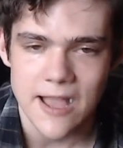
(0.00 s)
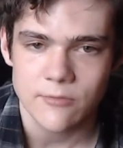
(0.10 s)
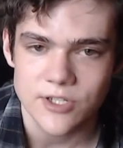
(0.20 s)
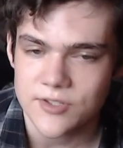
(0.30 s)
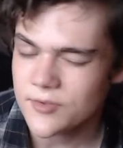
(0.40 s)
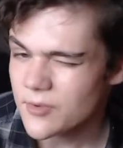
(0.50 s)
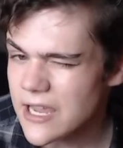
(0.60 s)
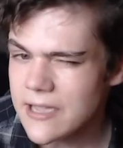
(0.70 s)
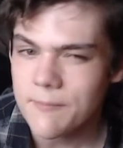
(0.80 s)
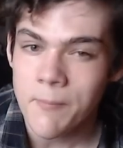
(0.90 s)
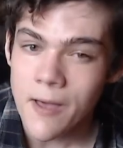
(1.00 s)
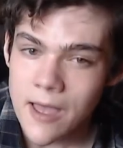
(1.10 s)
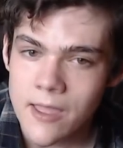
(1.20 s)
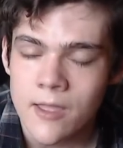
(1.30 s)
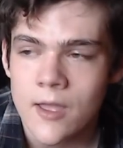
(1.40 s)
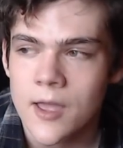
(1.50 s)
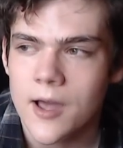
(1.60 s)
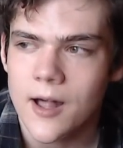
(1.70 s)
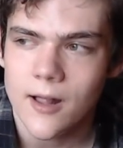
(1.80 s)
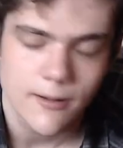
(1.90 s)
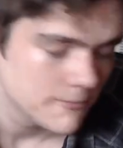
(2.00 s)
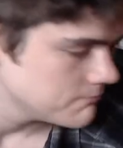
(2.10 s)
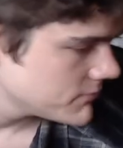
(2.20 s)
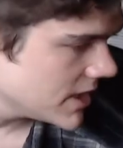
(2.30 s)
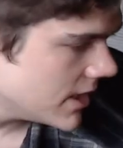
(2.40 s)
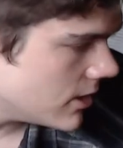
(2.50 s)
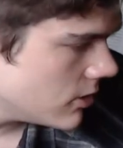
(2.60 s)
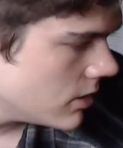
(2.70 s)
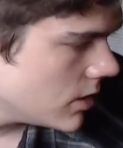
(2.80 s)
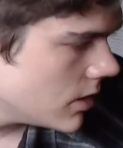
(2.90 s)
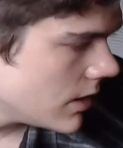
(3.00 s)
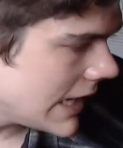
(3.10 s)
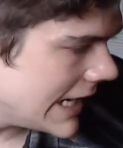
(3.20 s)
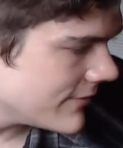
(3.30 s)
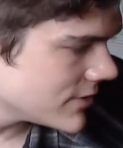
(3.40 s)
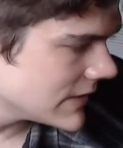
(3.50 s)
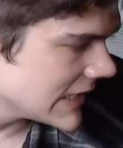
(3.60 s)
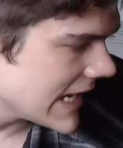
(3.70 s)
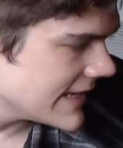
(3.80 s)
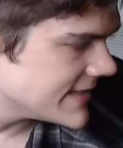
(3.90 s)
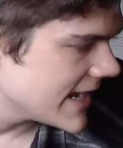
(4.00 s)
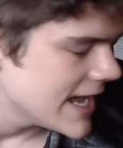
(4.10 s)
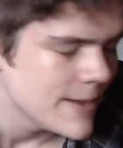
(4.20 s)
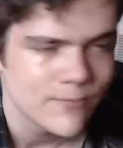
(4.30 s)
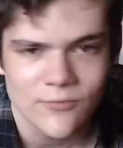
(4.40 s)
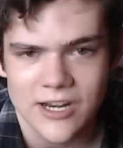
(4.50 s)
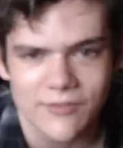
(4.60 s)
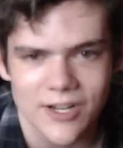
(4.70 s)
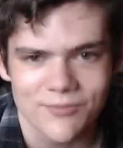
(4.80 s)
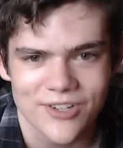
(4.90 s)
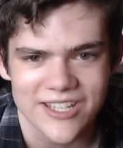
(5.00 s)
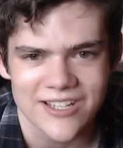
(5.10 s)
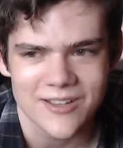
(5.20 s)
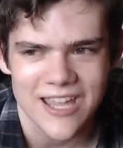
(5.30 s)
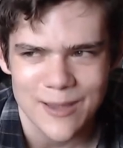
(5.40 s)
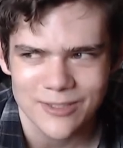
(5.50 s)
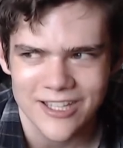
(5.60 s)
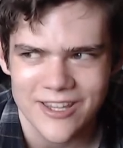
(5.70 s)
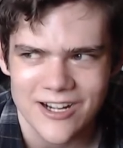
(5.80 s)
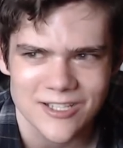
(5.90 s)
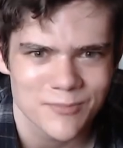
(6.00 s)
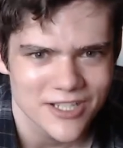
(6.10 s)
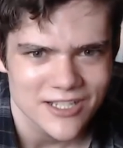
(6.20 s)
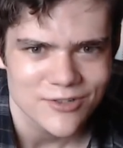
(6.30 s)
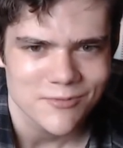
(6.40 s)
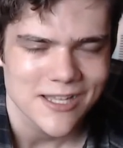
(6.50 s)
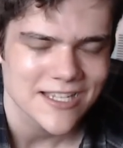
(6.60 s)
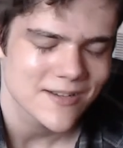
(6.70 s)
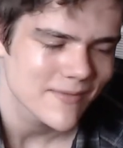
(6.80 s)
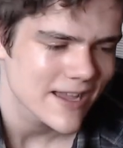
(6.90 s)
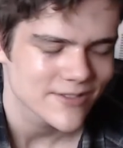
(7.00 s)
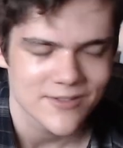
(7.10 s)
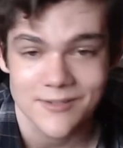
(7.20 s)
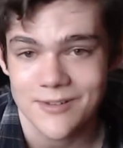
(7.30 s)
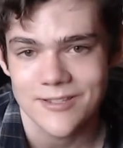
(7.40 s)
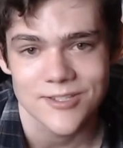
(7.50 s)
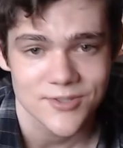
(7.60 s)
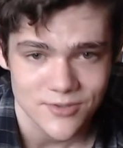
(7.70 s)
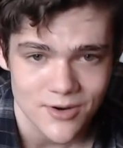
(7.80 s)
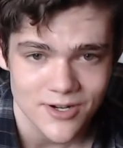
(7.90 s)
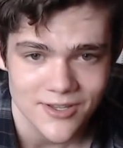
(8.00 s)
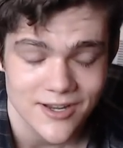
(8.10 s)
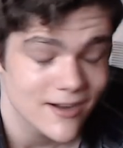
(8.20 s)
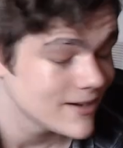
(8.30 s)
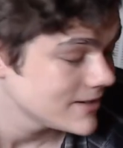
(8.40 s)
which is great, but, you know, I haven't really had time whenever I'm putting a cable in there to put it into a plastic bag, so sometimes I just throw it on there.